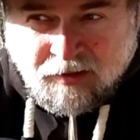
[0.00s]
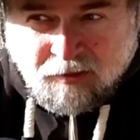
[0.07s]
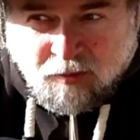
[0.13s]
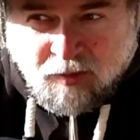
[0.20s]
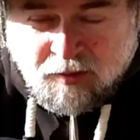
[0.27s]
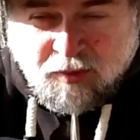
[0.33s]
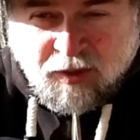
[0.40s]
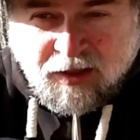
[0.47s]

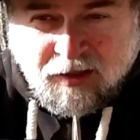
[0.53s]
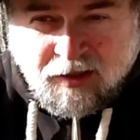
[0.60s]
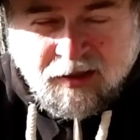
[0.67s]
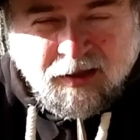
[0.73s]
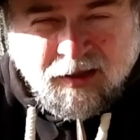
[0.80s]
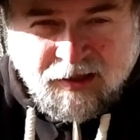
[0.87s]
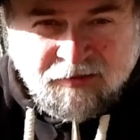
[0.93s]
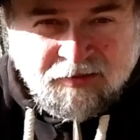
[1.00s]
when we
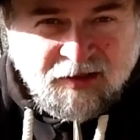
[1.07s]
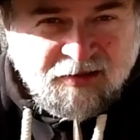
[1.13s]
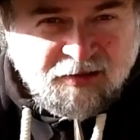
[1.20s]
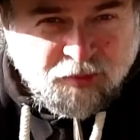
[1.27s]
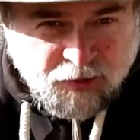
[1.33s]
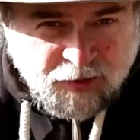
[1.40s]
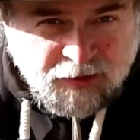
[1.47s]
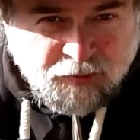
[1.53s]
leave this
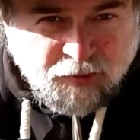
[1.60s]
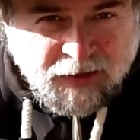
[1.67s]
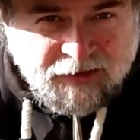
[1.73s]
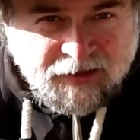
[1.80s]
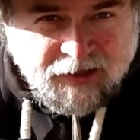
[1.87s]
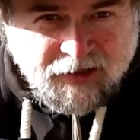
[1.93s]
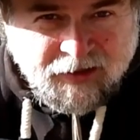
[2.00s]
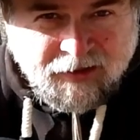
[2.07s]
world one
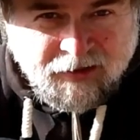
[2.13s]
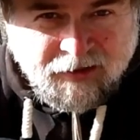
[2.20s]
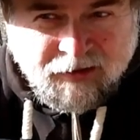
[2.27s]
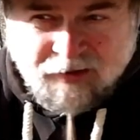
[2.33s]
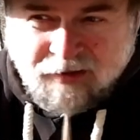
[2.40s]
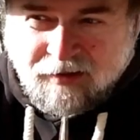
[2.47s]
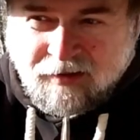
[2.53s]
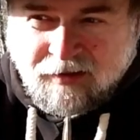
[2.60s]
day,
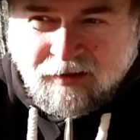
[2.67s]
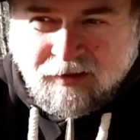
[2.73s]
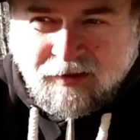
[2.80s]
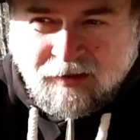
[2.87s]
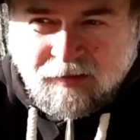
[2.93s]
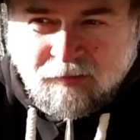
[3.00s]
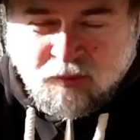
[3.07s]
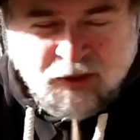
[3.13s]

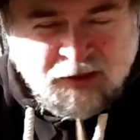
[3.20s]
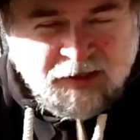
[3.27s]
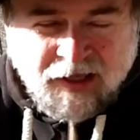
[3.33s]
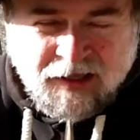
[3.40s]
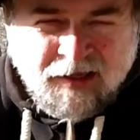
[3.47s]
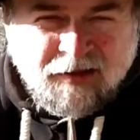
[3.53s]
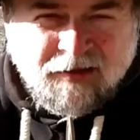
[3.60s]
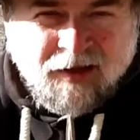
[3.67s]
we're
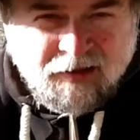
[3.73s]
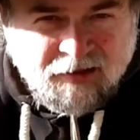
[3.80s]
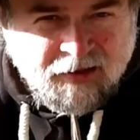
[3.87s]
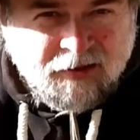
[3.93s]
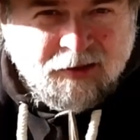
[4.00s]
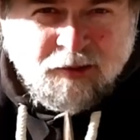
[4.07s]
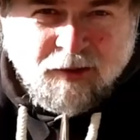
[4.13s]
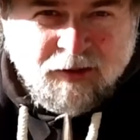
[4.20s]
taking
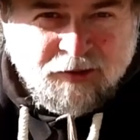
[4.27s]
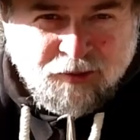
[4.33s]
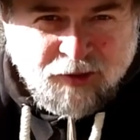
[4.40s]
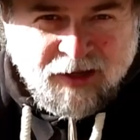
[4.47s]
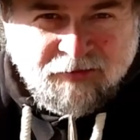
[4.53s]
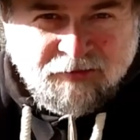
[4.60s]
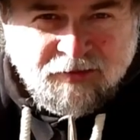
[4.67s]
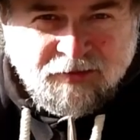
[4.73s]
nothing to our
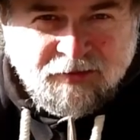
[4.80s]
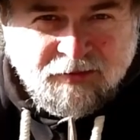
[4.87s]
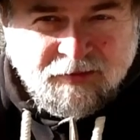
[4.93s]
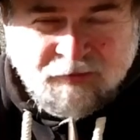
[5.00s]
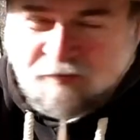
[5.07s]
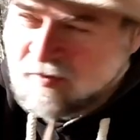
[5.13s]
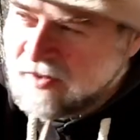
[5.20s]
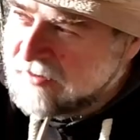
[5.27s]
grave.
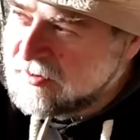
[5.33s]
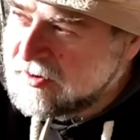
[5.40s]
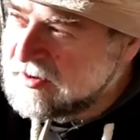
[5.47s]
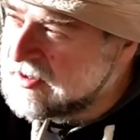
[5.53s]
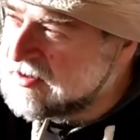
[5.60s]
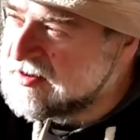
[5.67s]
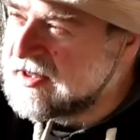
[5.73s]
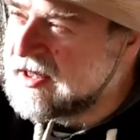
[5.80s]

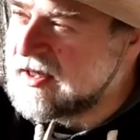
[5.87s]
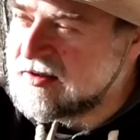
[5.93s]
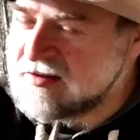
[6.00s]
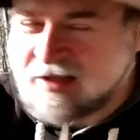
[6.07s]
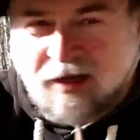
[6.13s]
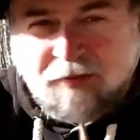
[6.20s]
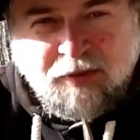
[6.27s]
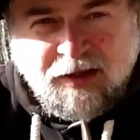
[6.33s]
Everything stays
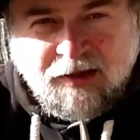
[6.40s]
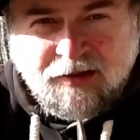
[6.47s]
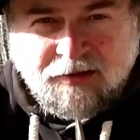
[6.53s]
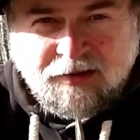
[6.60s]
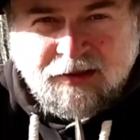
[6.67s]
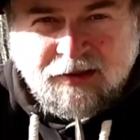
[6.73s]
up here.